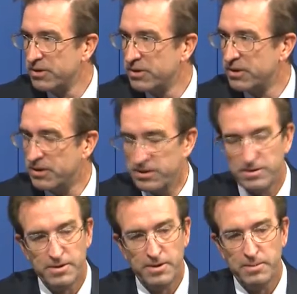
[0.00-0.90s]

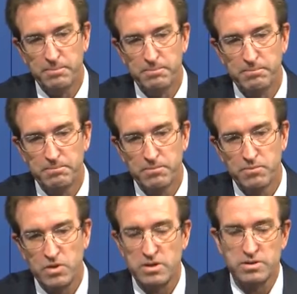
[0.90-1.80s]
and
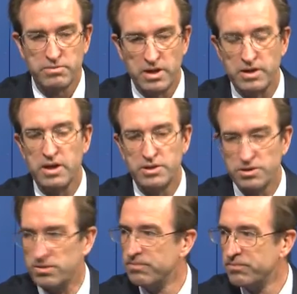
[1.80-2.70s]
things of that
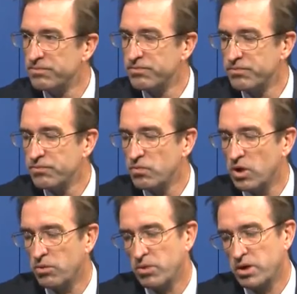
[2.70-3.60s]
nature.
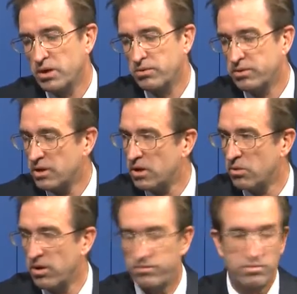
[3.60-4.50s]
And we get
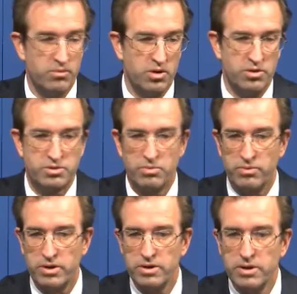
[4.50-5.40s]
away from those when
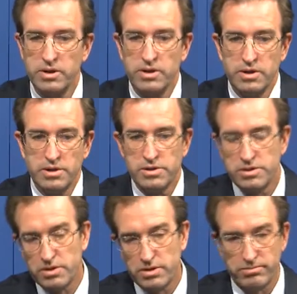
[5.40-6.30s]
we
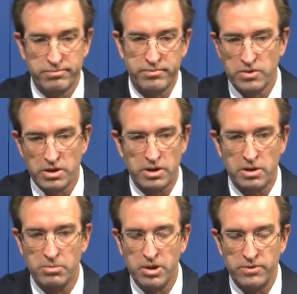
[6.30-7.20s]
start talking
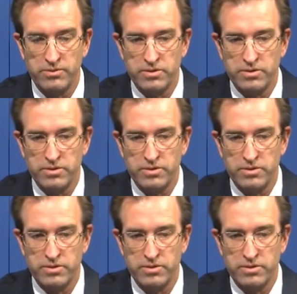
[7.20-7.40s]
about